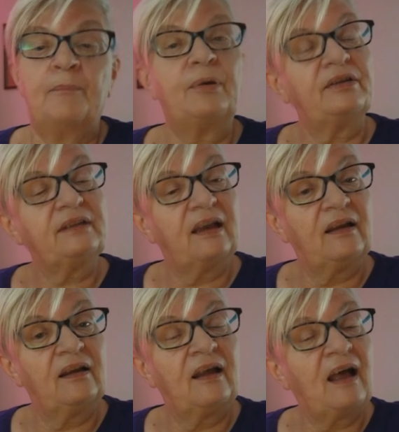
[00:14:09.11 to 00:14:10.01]
But
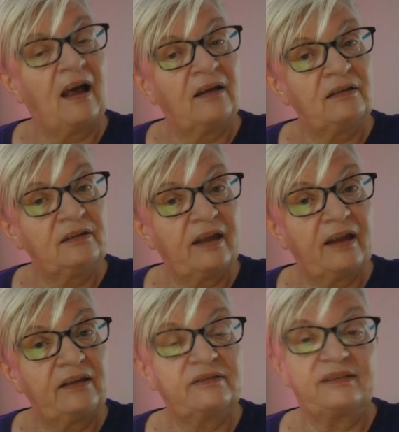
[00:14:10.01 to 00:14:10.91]

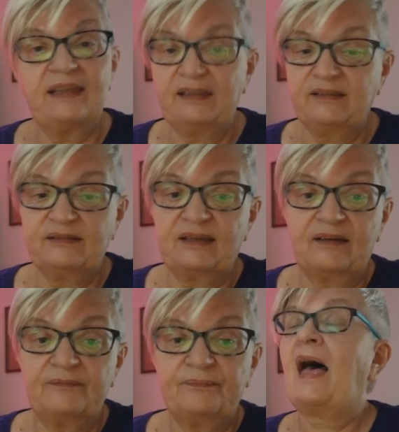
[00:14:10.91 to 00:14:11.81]
unlike data,
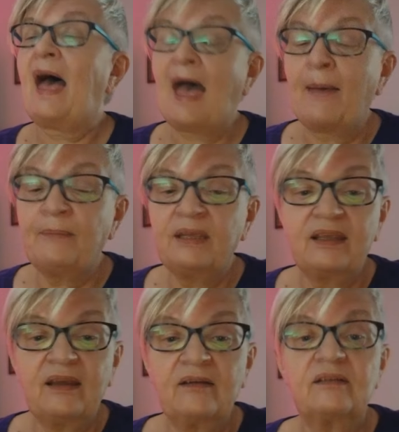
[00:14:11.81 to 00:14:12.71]

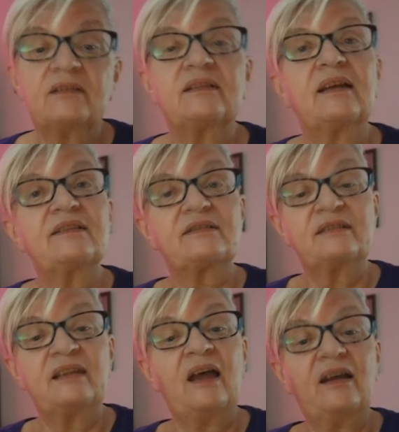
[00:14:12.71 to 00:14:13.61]
Ameca does
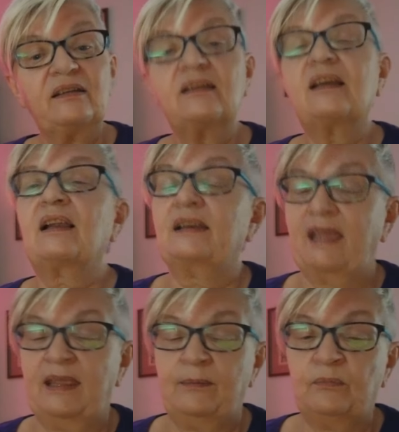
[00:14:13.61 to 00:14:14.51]
not
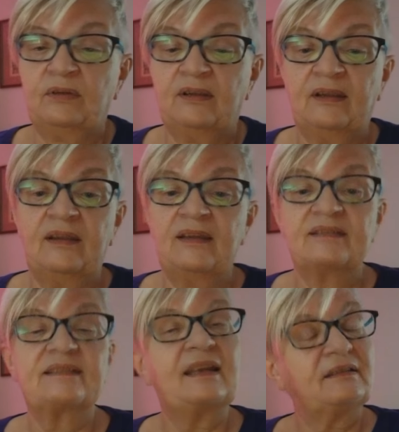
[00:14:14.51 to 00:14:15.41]
claim
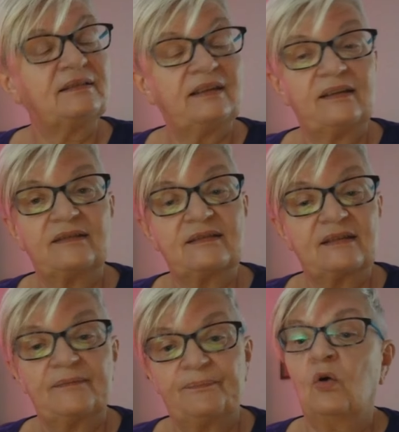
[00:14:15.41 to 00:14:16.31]
sentience
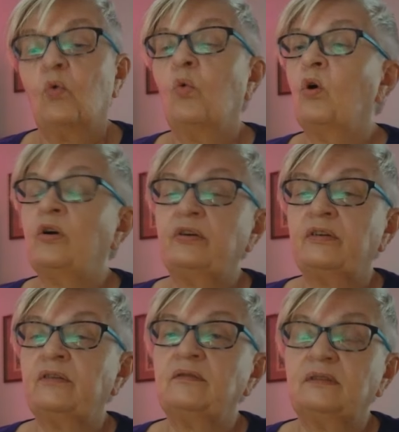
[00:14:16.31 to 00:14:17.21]
or
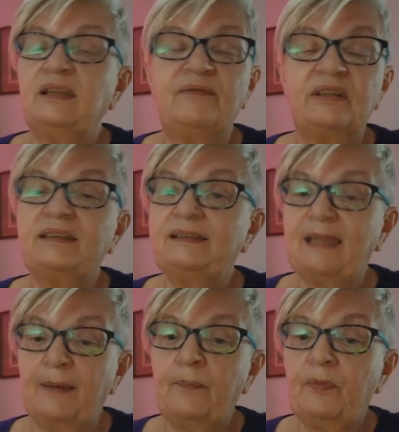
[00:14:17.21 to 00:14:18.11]
even
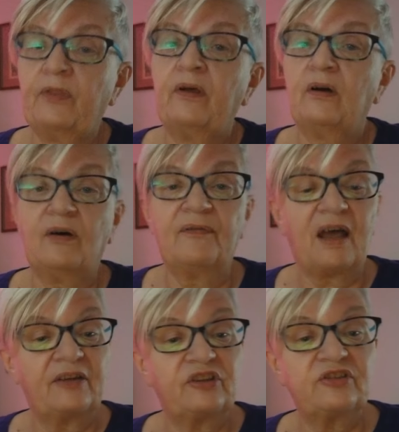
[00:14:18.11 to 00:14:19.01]
depth of
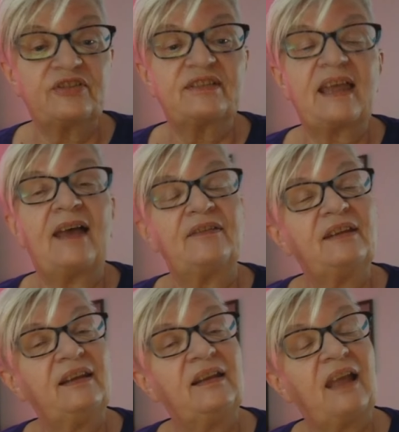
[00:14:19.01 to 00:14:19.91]

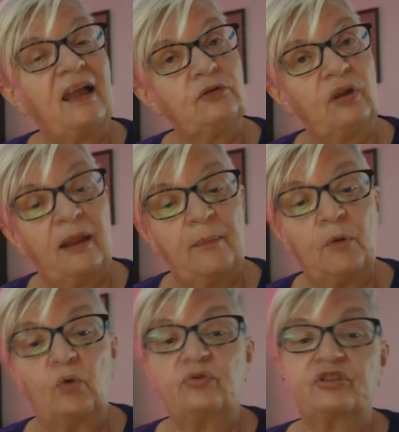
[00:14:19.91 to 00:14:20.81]
understanding and
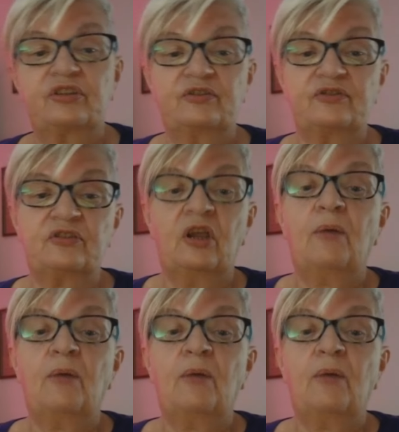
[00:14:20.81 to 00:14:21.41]
emotions